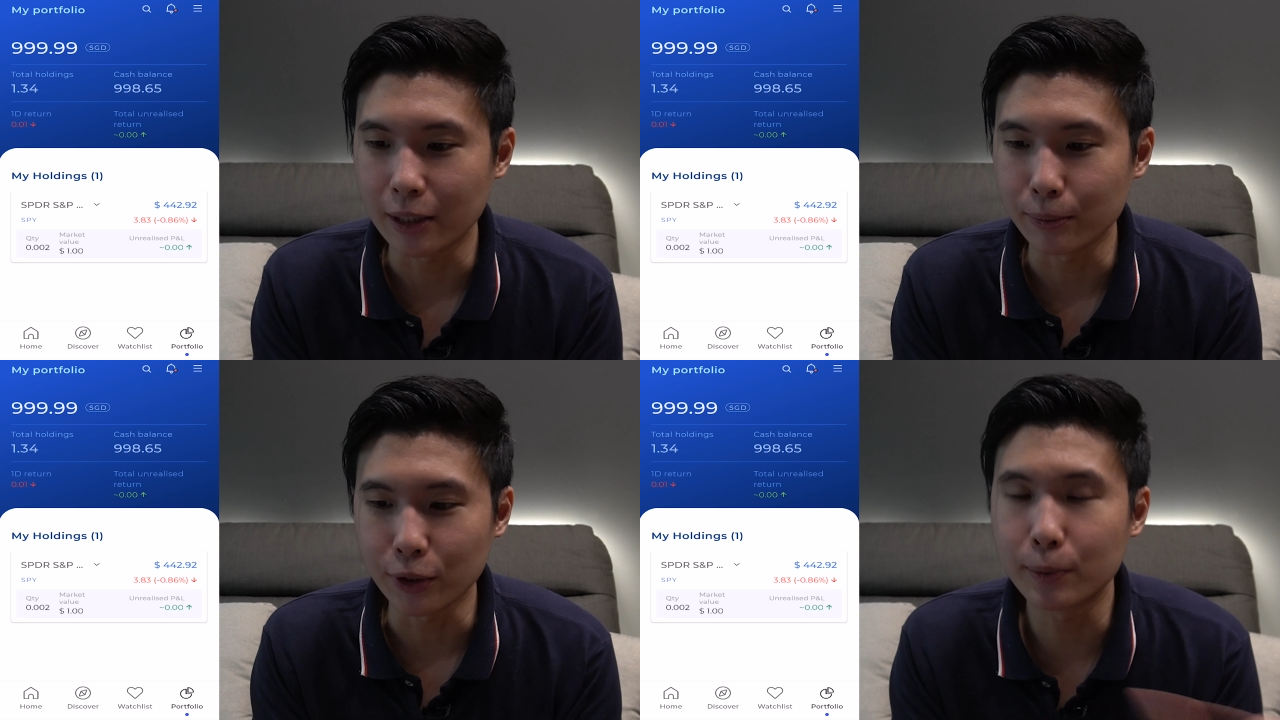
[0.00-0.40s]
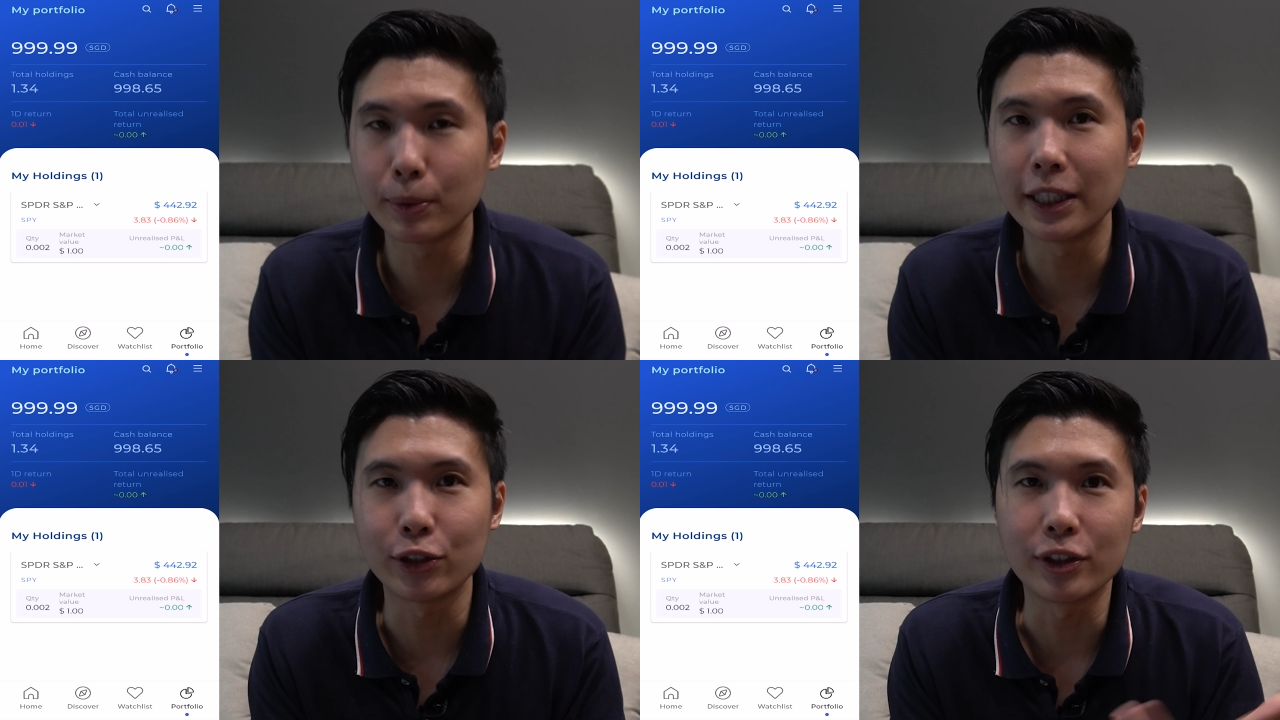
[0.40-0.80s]
your
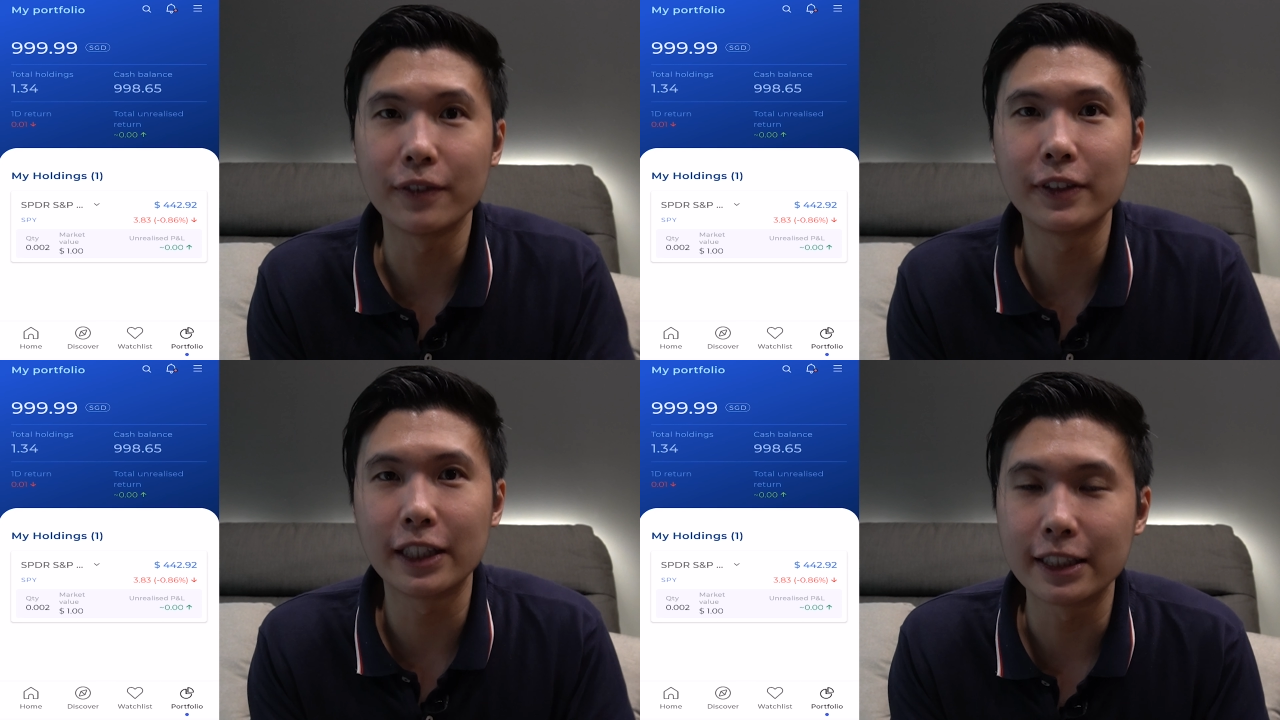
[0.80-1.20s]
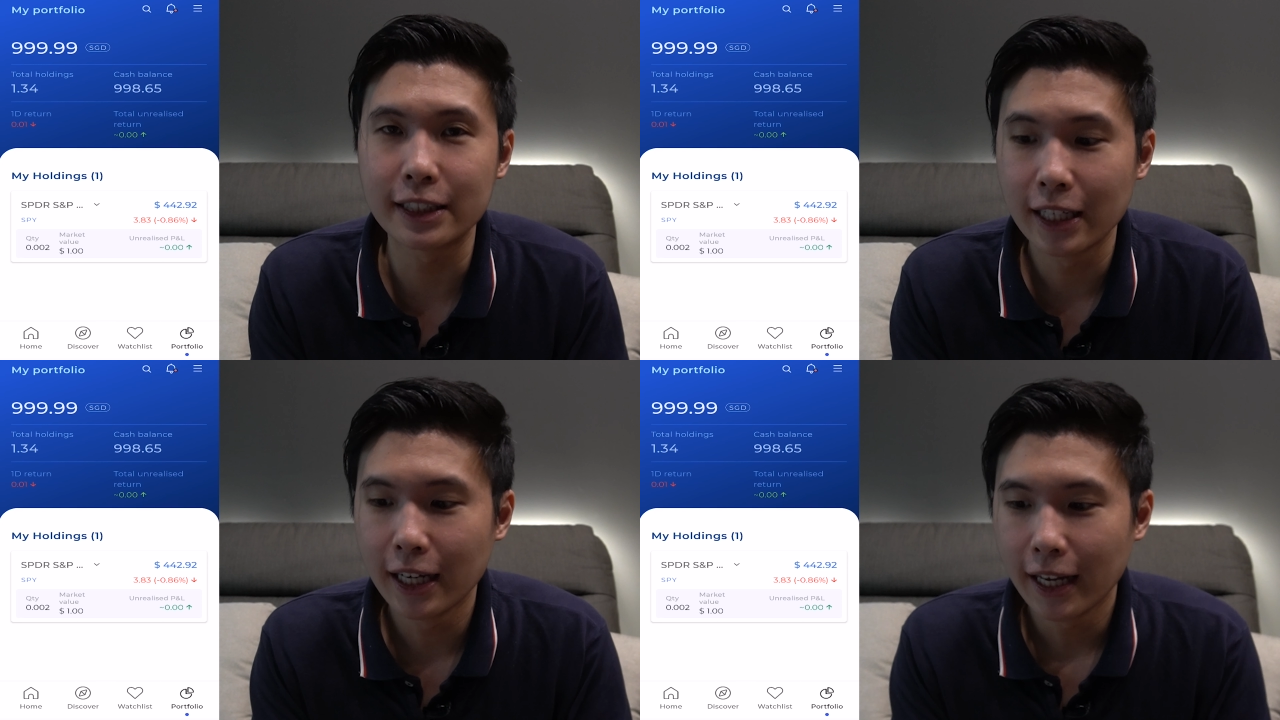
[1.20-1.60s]
splits, your dividends,
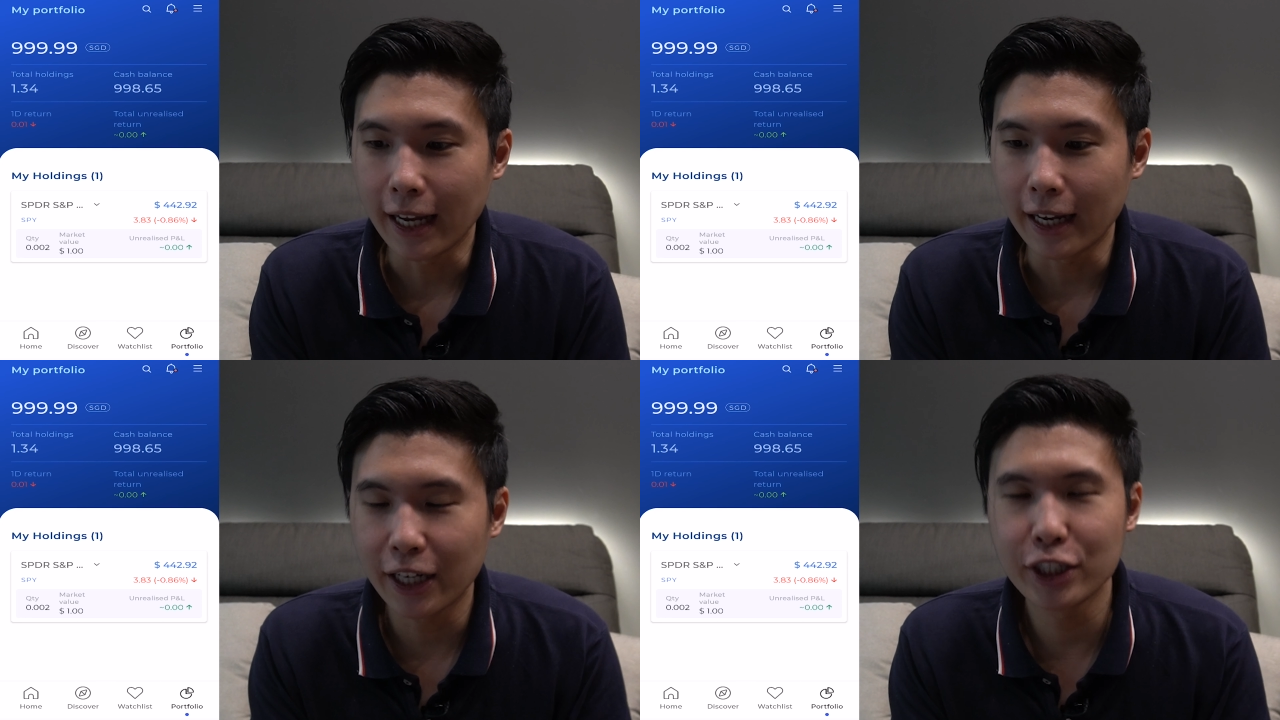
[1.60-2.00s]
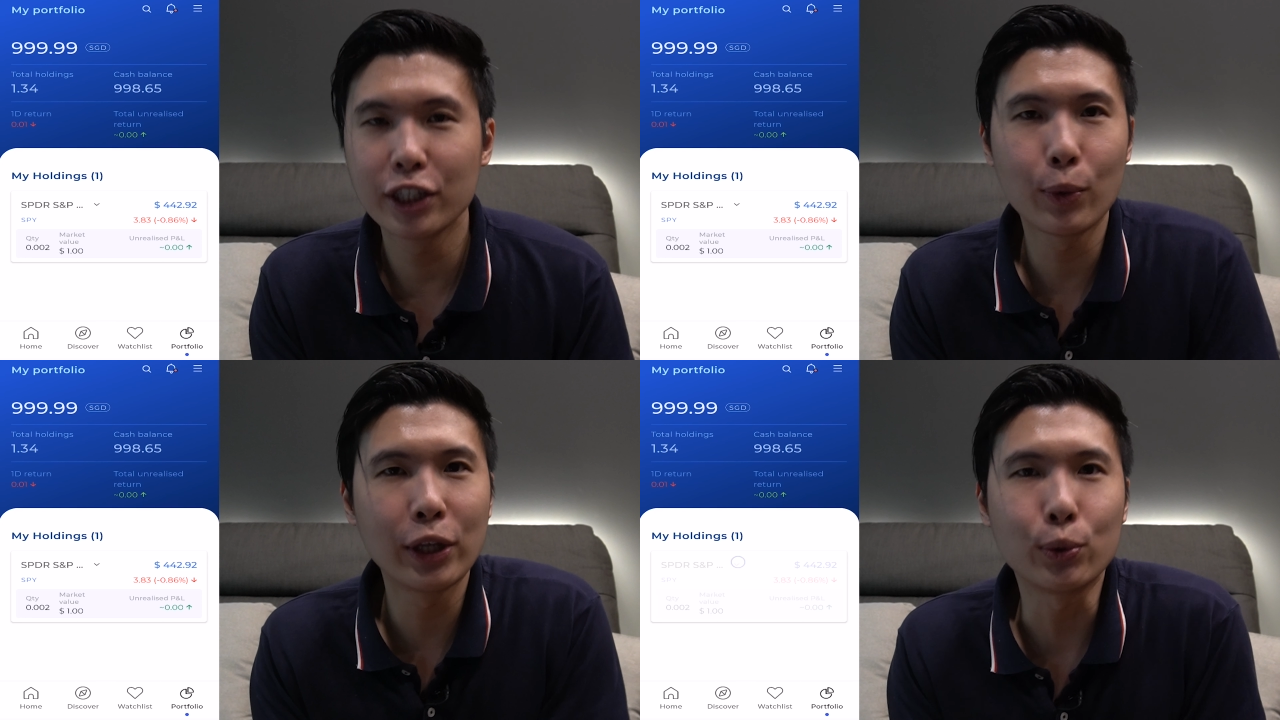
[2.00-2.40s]
and I actually
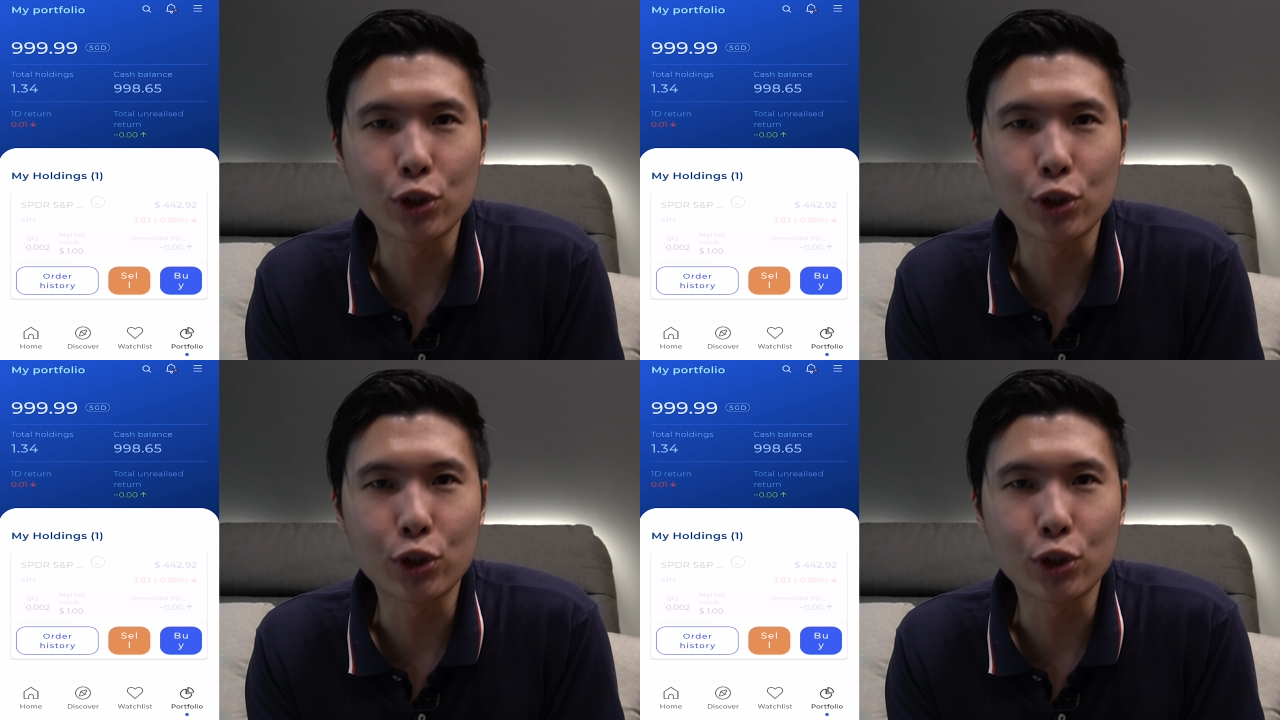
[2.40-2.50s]
went to